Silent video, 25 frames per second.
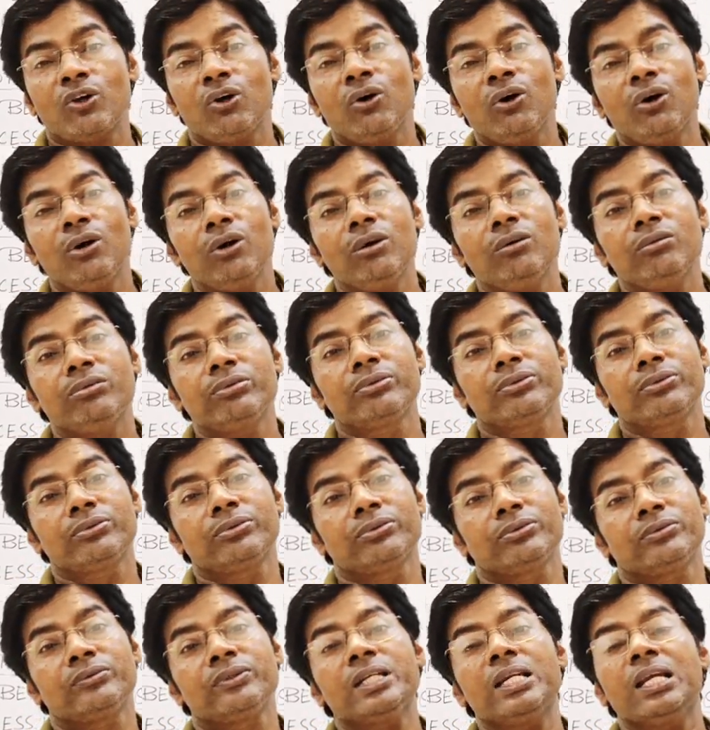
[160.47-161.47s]
of
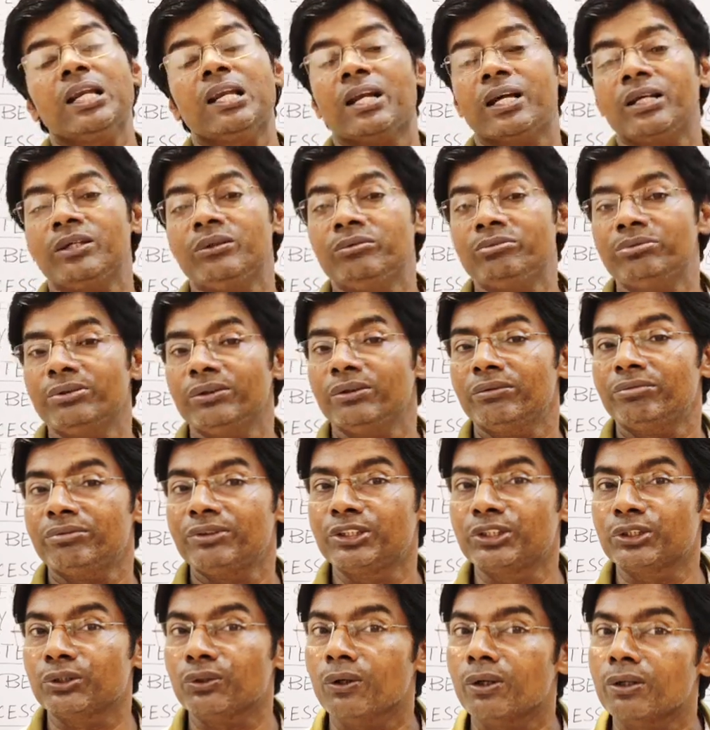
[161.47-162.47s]
the life
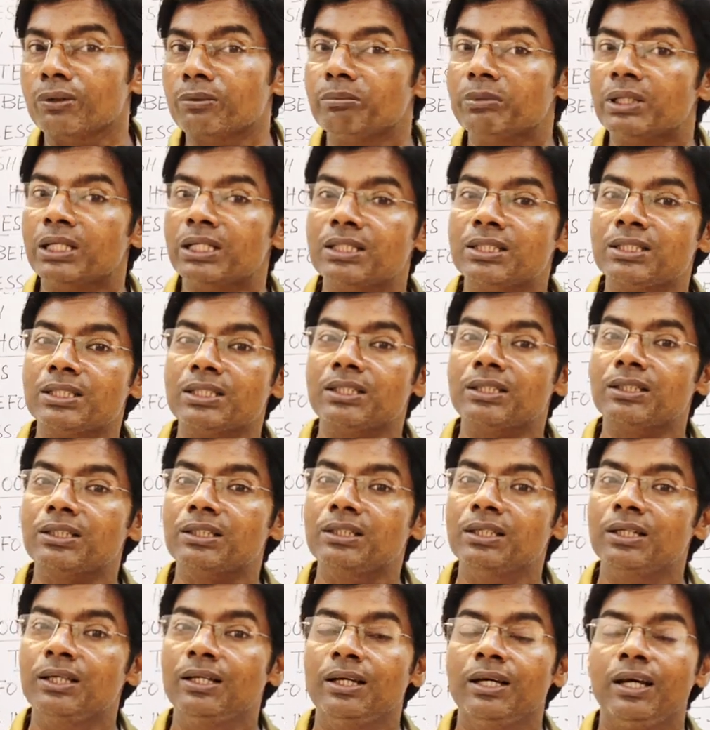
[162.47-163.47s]
of John
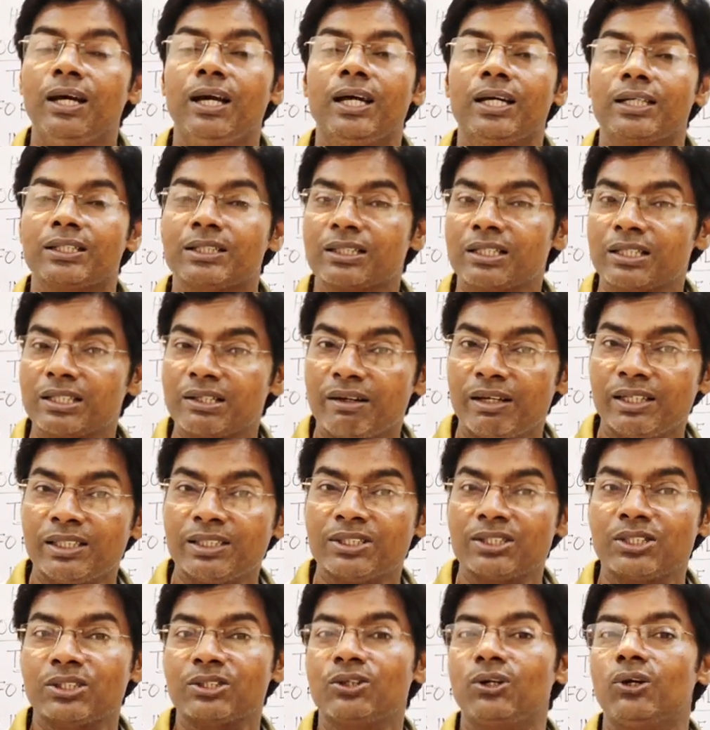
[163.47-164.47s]
Milton at
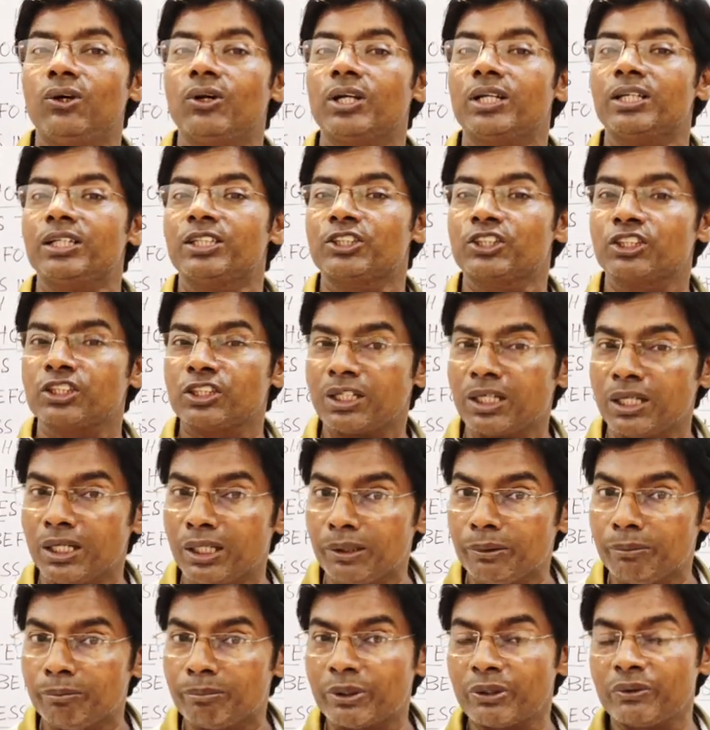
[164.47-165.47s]
Christ College,
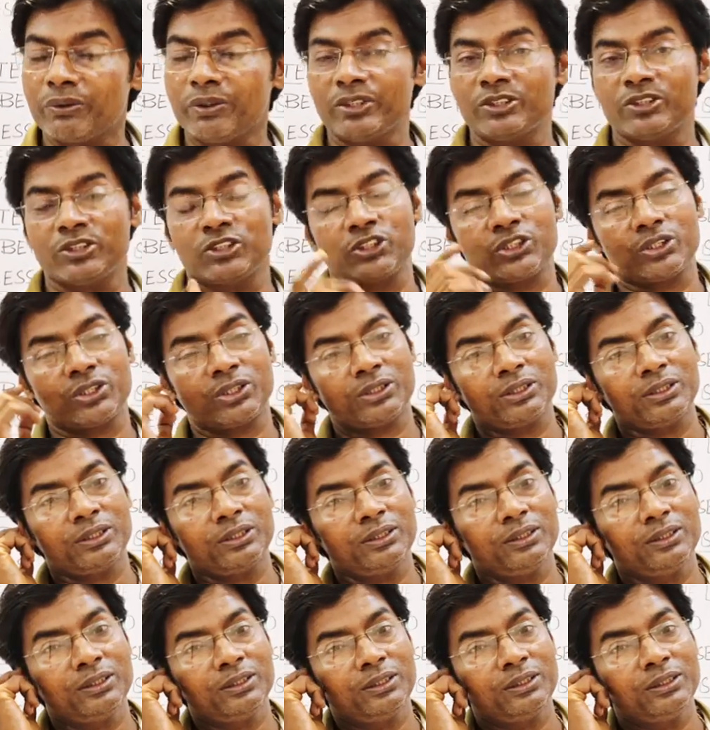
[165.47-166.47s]
Cambridge,
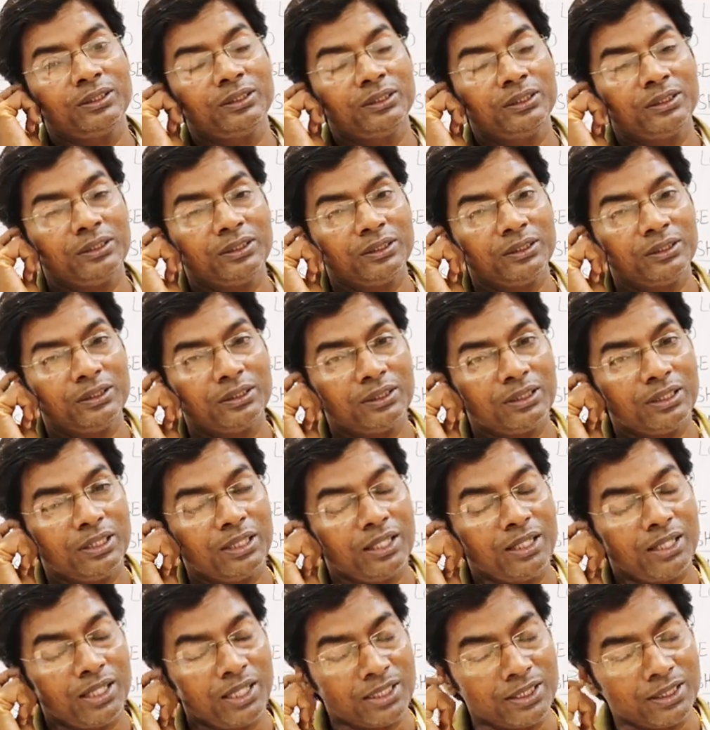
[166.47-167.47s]

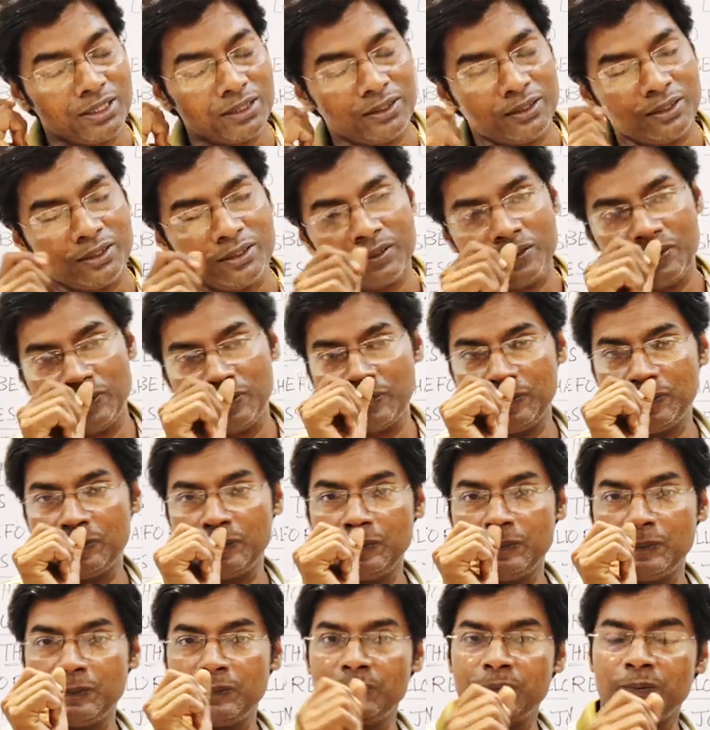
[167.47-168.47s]
London.
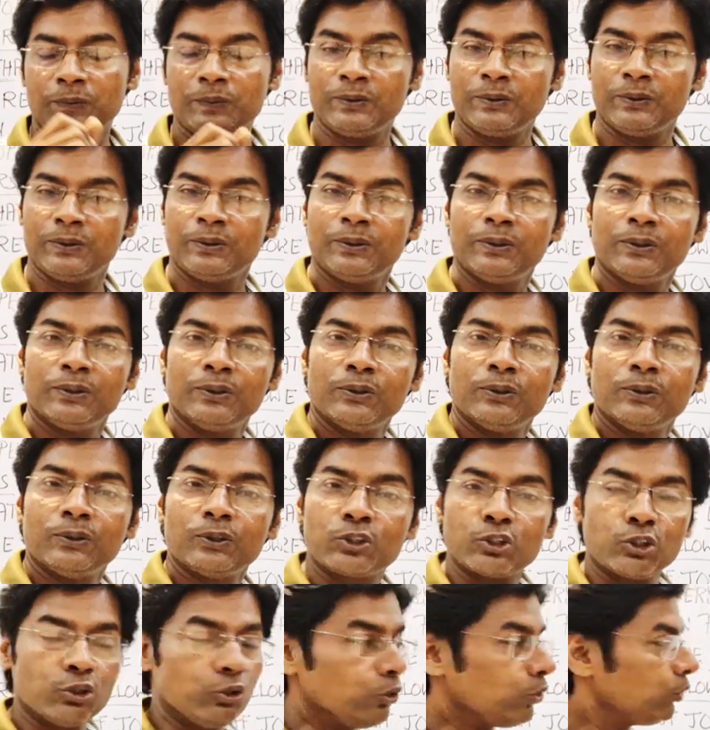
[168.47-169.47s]

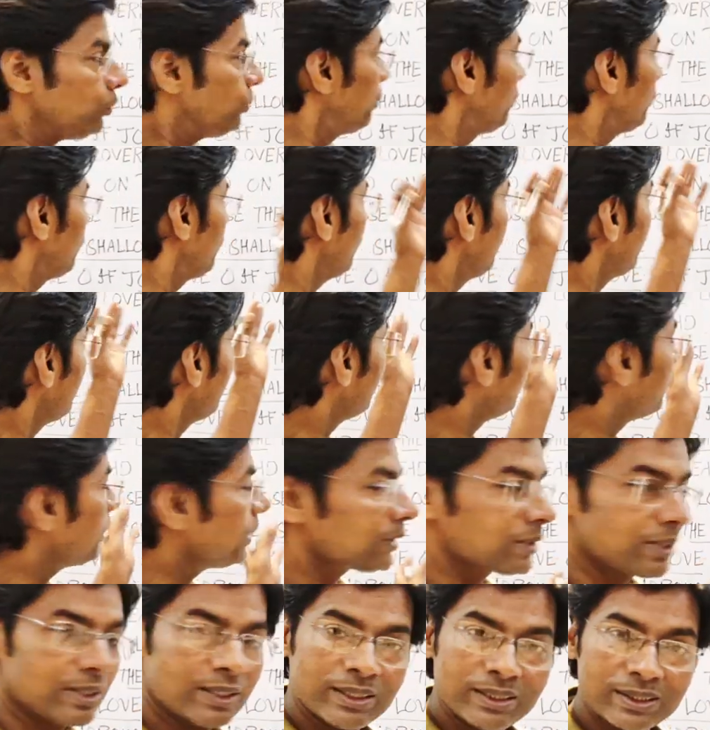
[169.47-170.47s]
So,
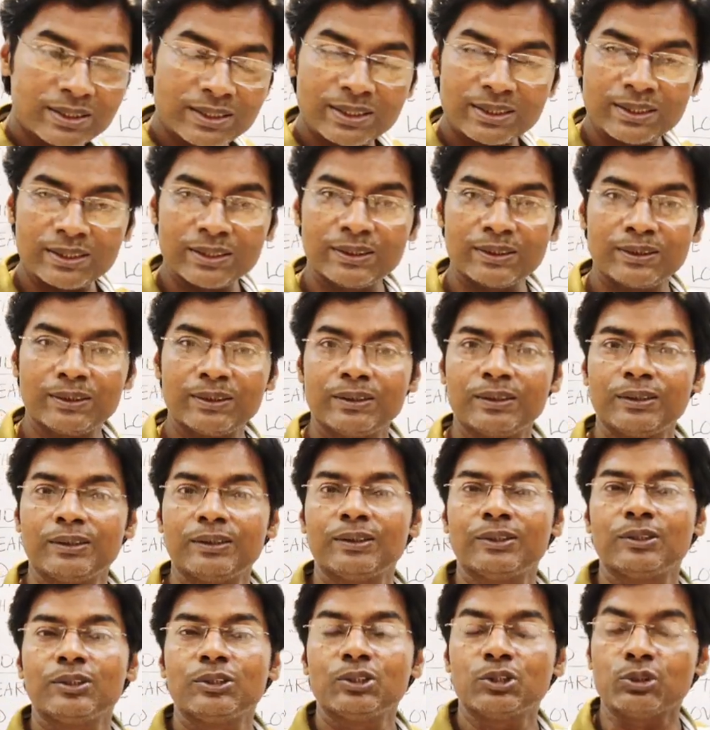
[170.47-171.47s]
this is
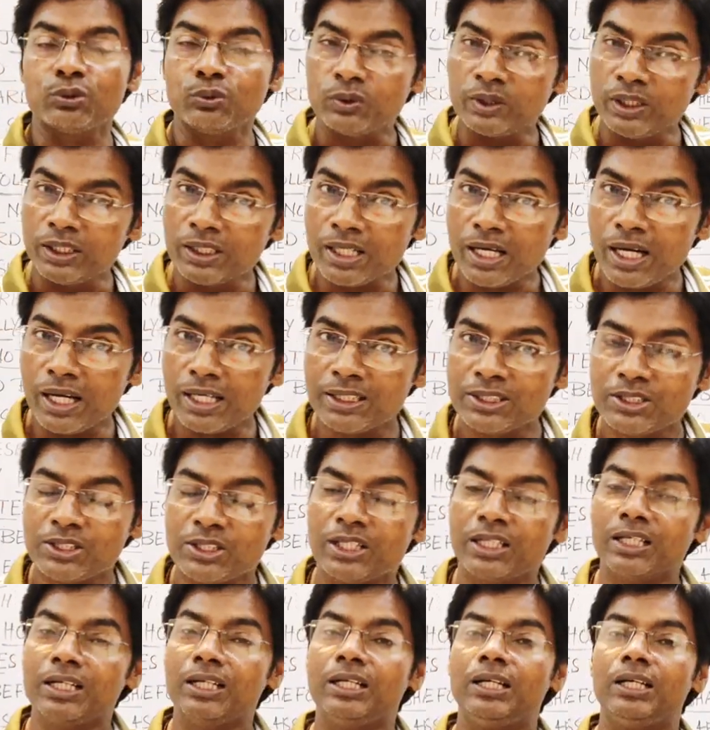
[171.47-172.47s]
To the
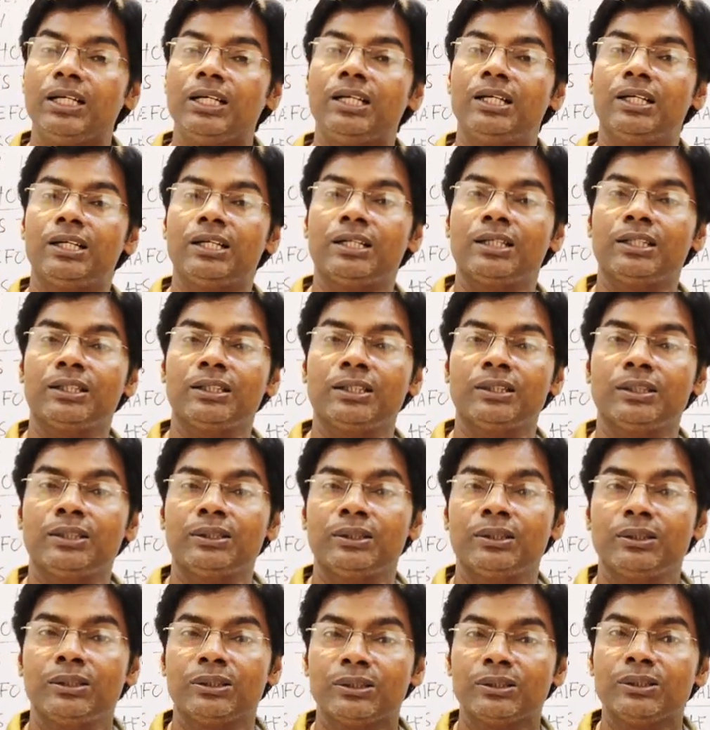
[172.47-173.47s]
Nightingale.
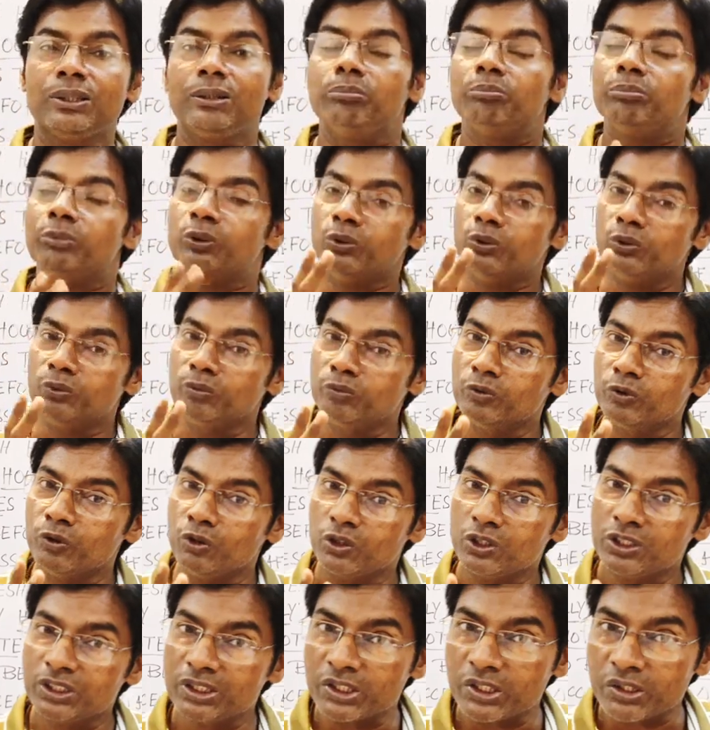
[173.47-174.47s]
The poem
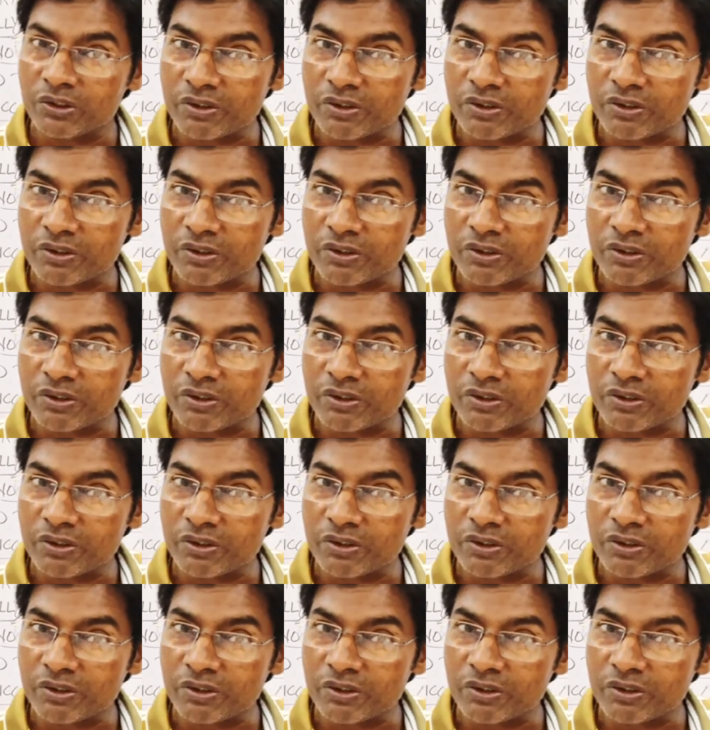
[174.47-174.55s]
was